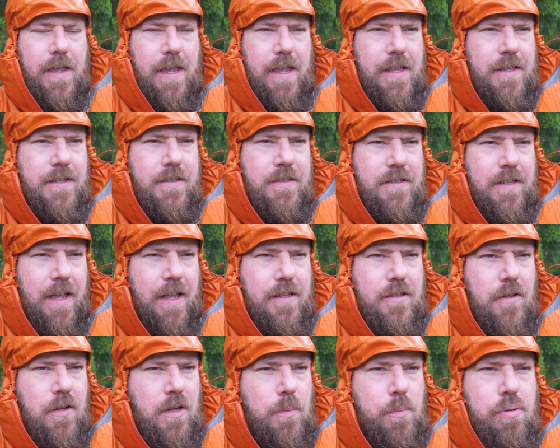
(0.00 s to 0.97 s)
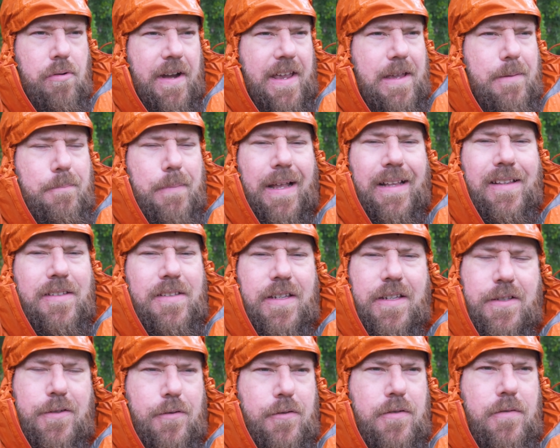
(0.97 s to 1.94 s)
insect, like a praying
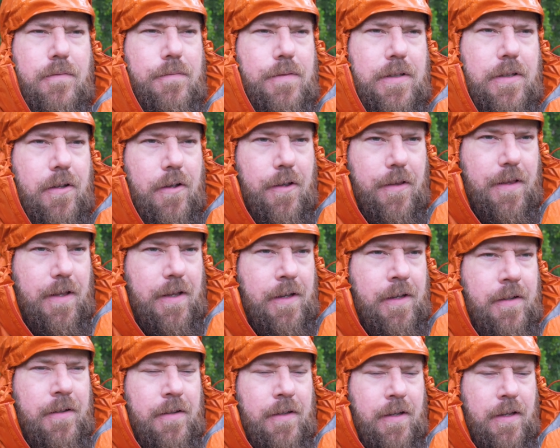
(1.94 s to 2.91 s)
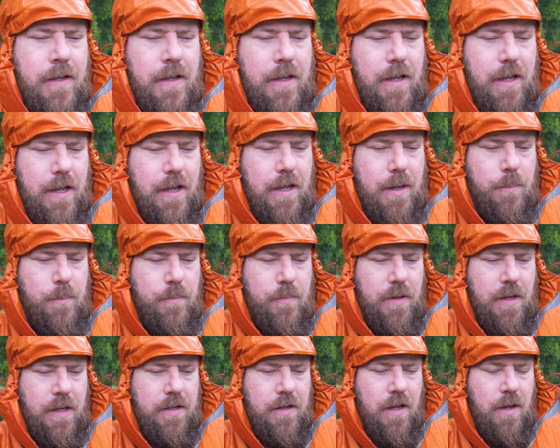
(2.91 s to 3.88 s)
mantis or something like that.
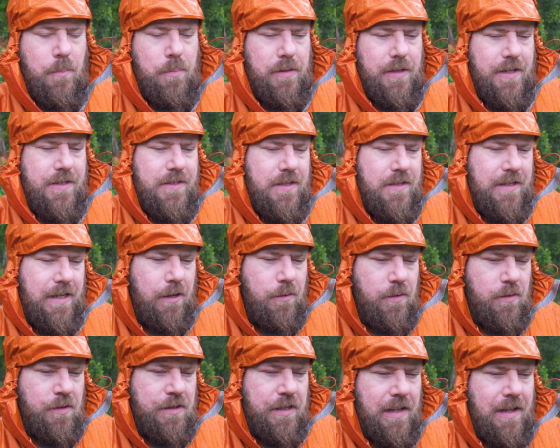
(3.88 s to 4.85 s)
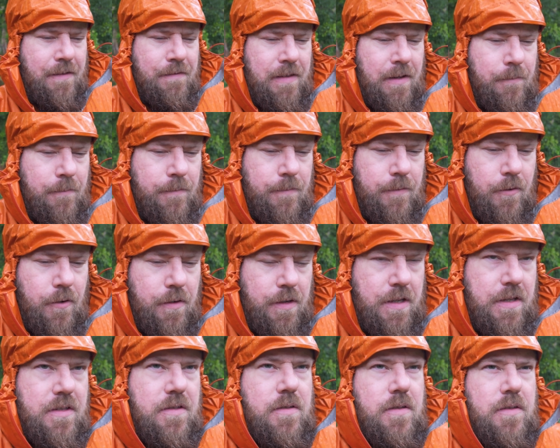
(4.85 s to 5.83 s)
And I'm placing that on the left hand third,
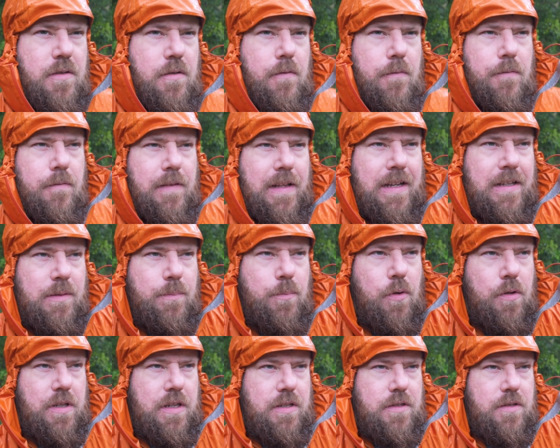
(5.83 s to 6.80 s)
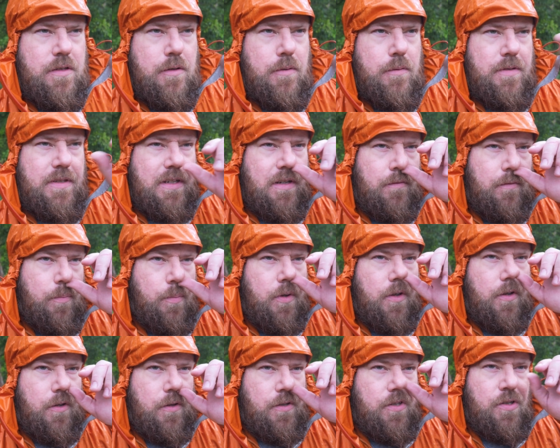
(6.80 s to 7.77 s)
and it's sort of flanked by these 2 silver
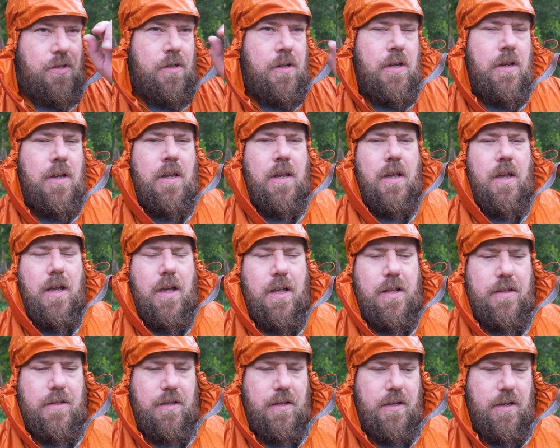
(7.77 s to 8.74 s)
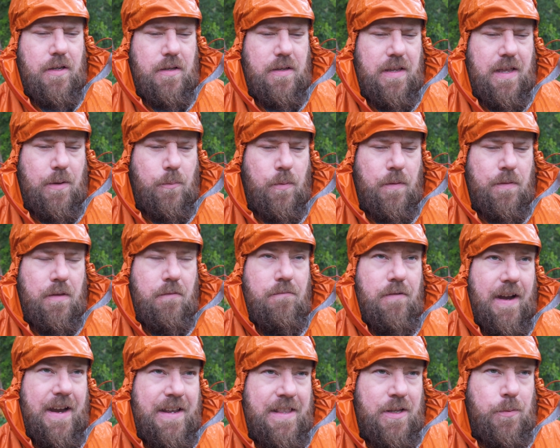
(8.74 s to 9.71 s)
birch. And yeah, with the
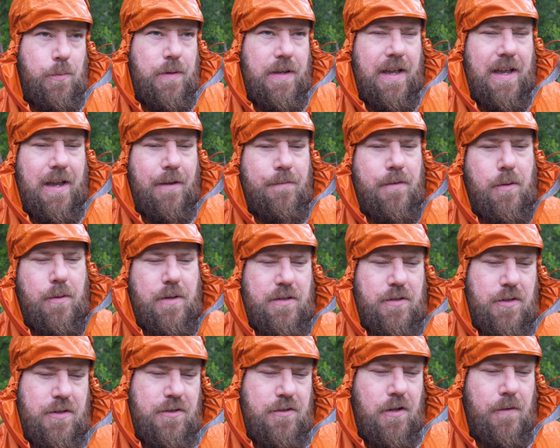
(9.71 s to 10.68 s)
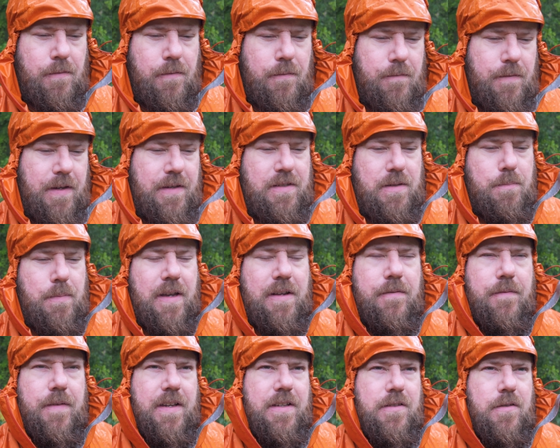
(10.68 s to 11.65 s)
rain that we have there, it's just softened things and
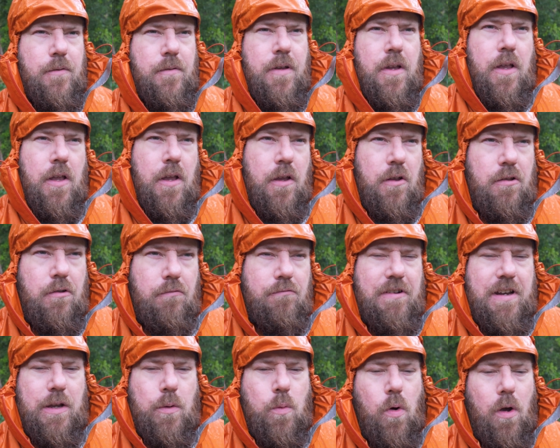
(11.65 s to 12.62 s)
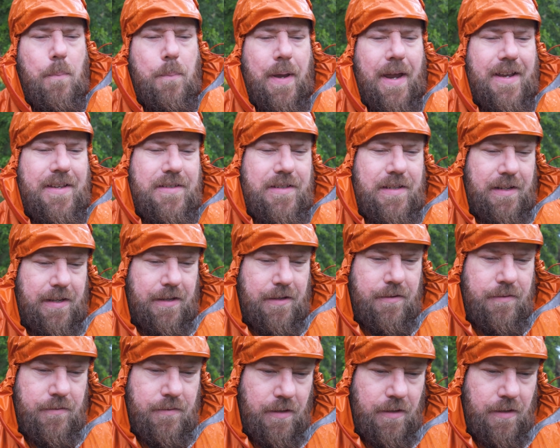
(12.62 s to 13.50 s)
made things look really quite painterly.